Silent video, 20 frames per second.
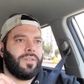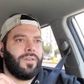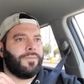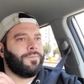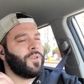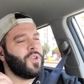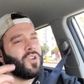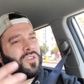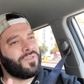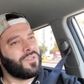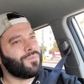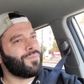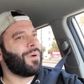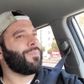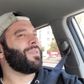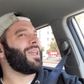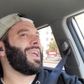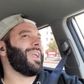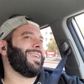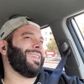a few of them.
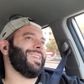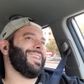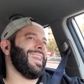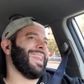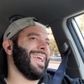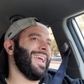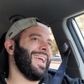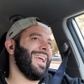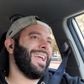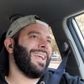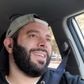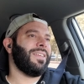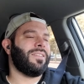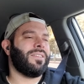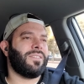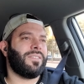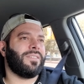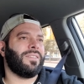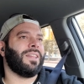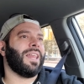I'm like, nah
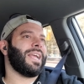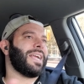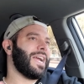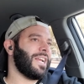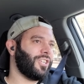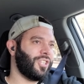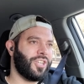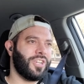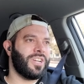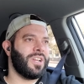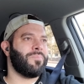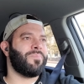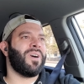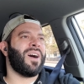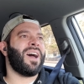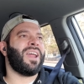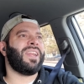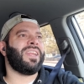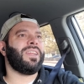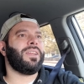like I shouldn't have
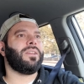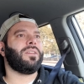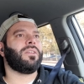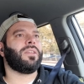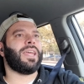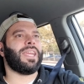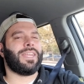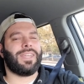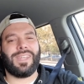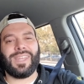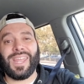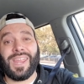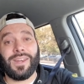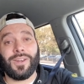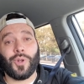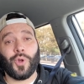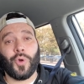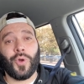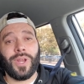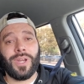bought it. Like
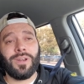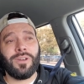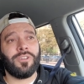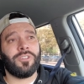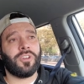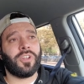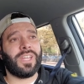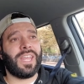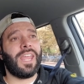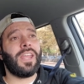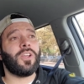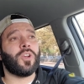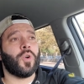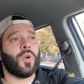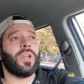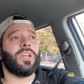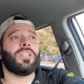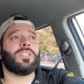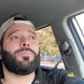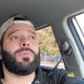Catecoin, Kate
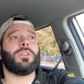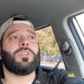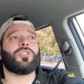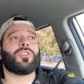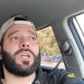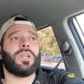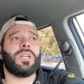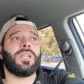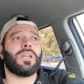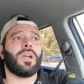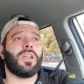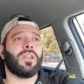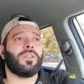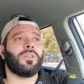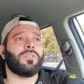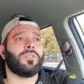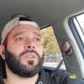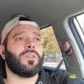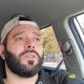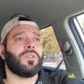Coin has been trending
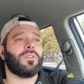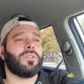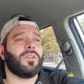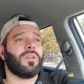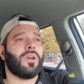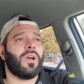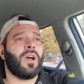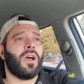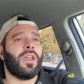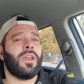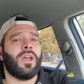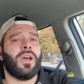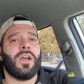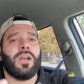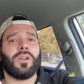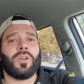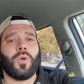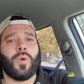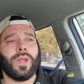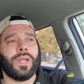on on
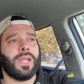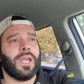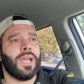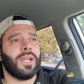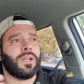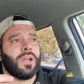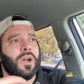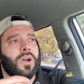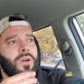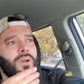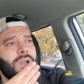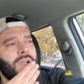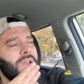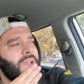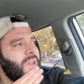uh, CoinGecko.